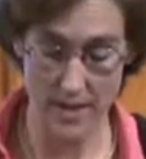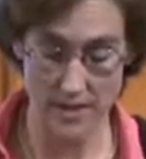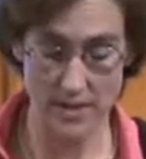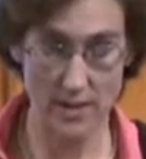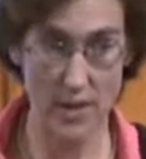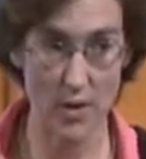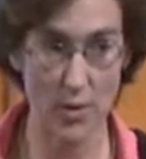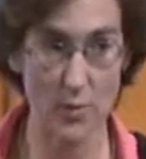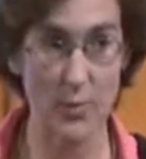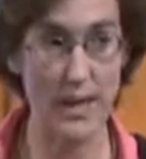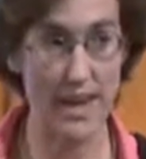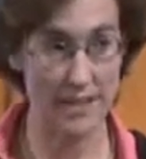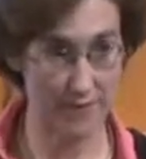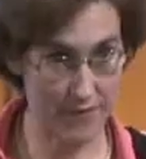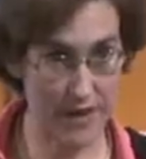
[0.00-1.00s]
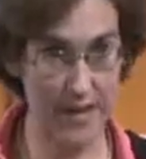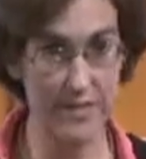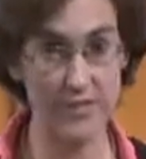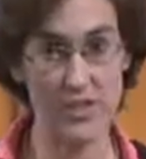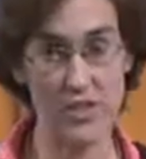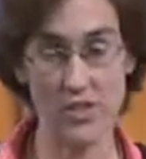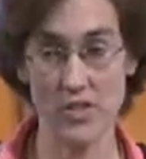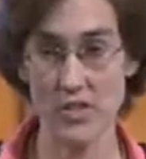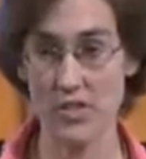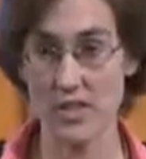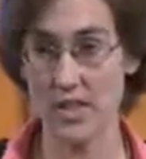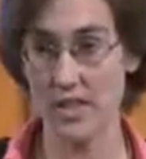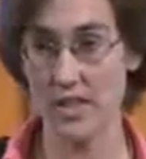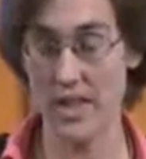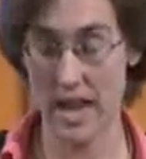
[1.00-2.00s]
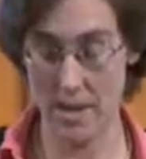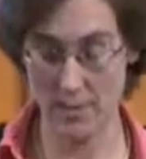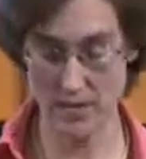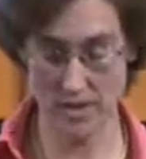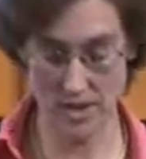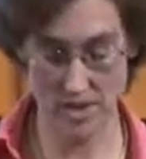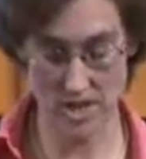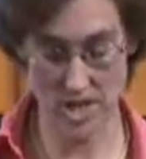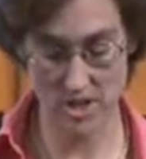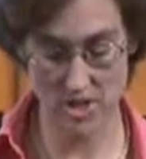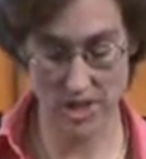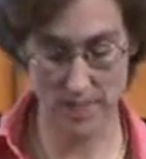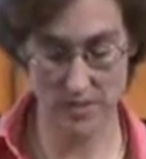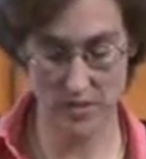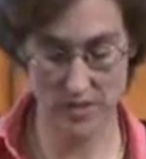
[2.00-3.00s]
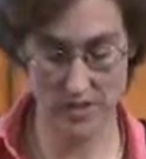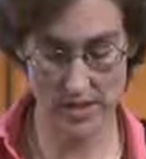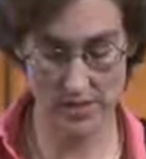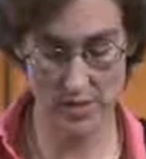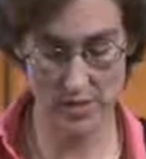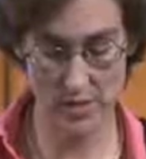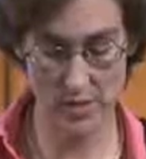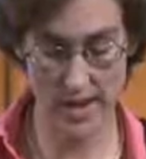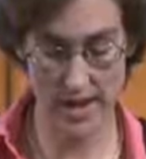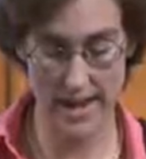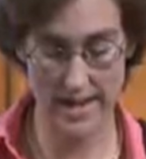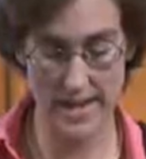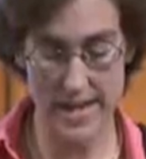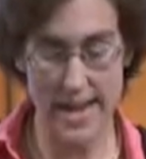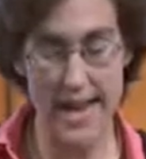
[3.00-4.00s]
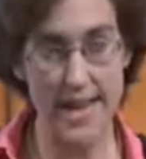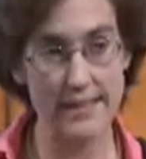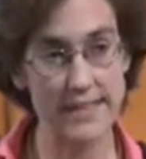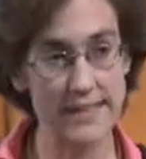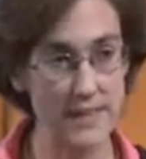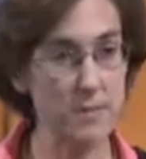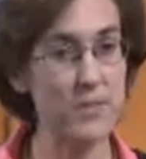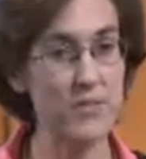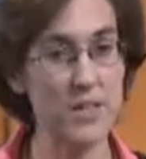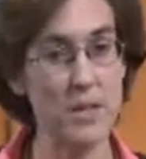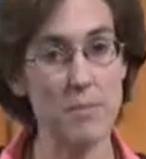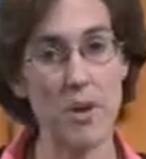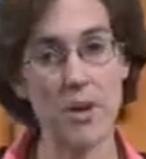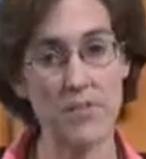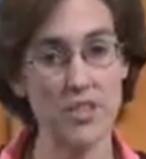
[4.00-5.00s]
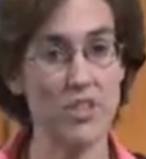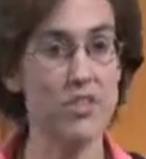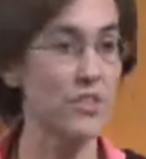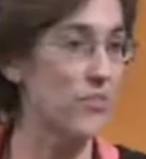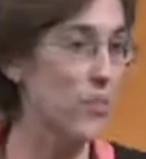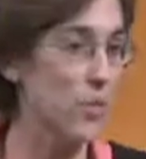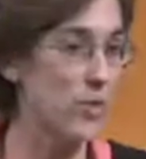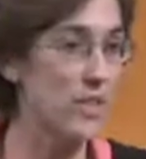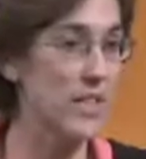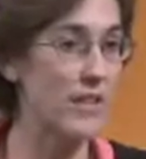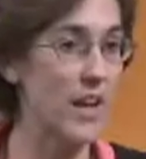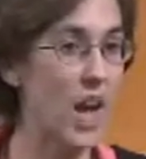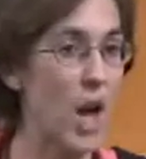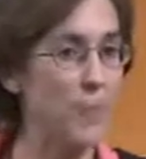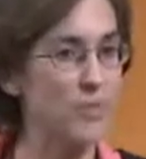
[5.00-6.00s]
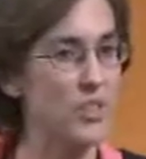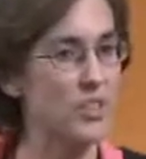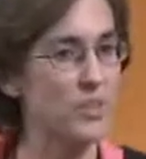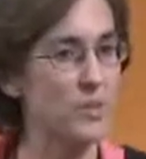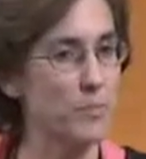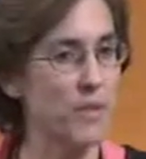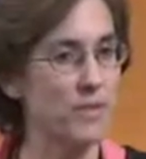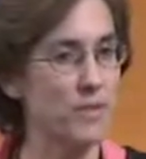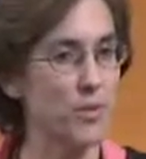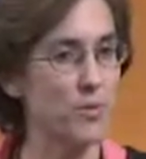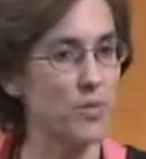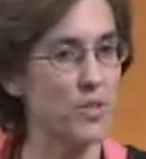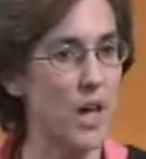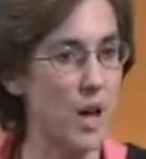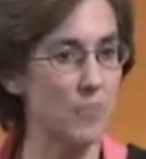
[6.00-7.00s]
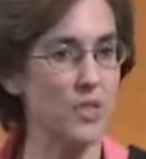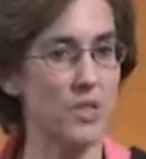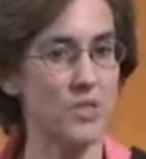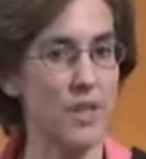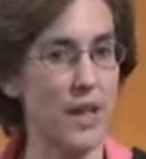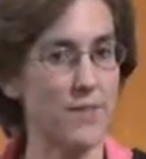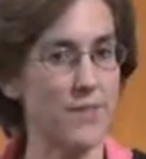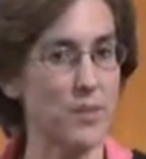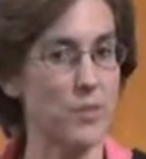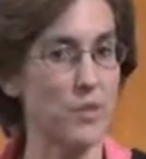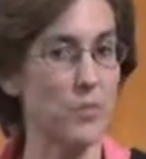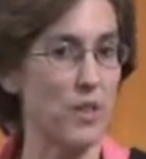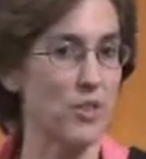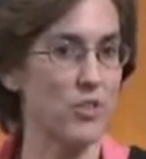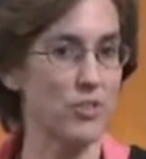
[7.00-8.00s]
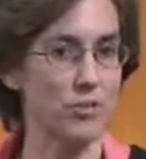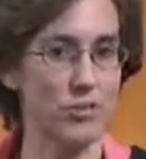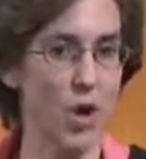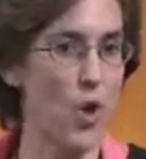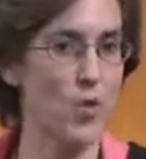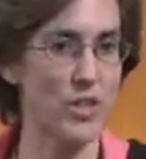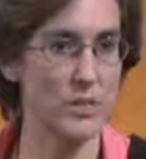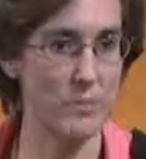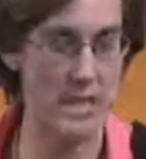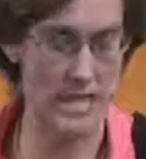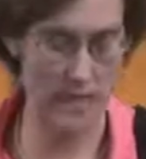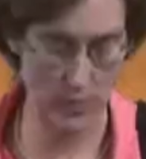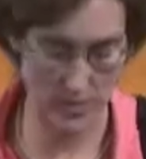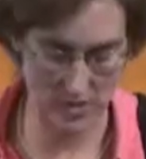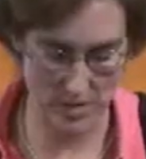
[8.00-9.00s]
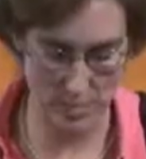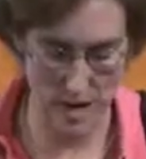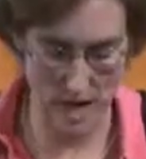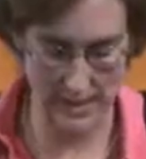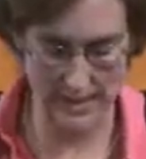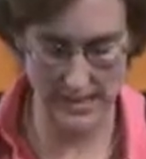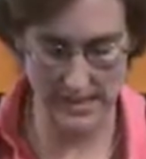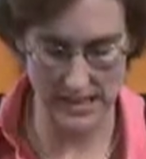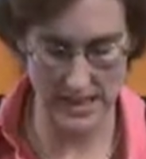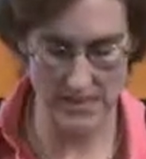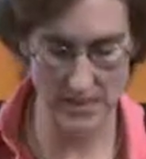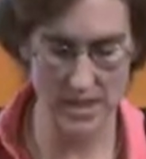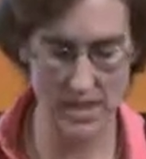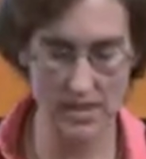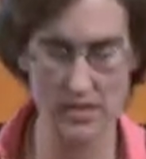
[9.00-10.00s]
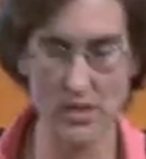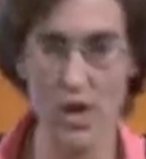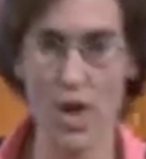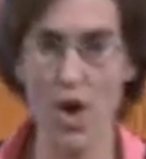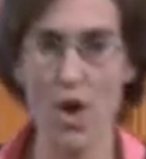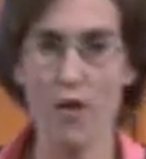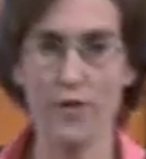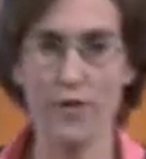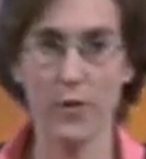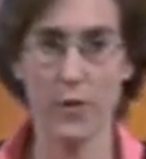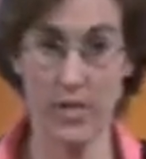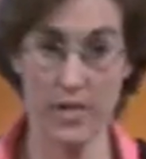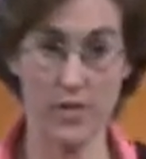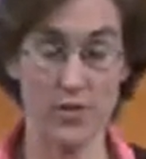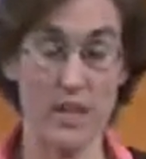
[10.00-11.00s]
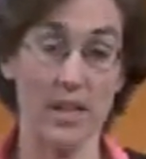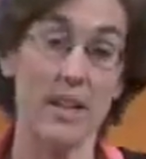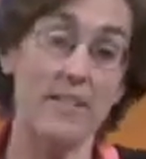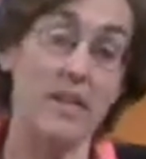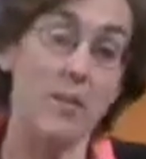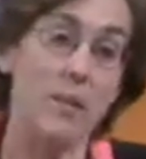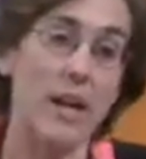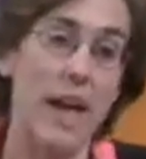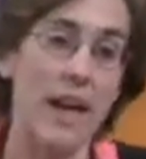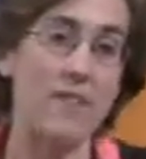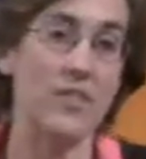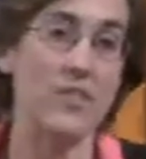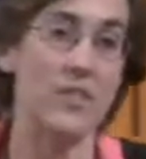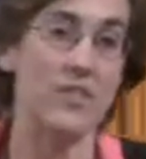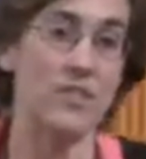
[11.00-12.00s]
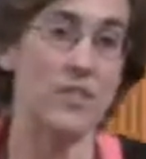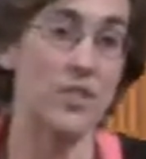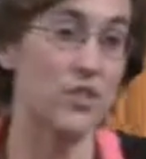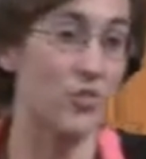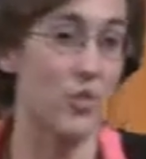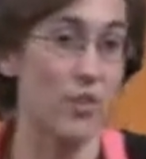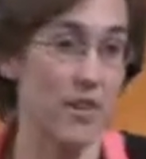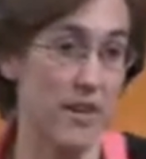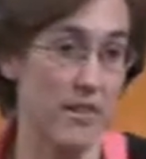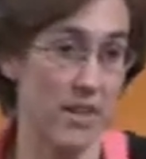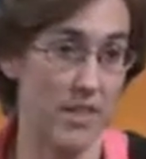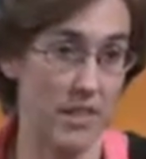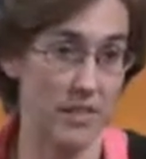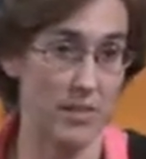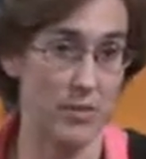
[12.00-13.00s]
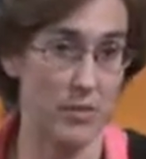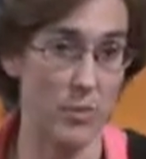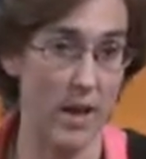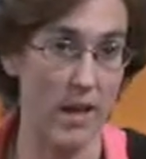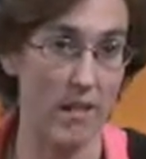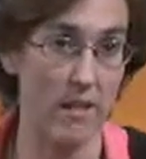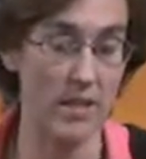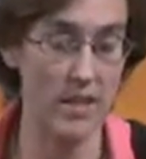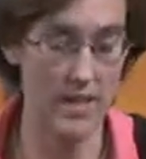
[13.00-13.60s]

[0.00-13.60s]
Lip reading: So we have 5 visions in Amos in chapters 7 through 9, and some of them are visions of ordinary objects, but those objects have some special coded meaning or symbolic significance for Israel. And then we have visions of extraordinary things as well.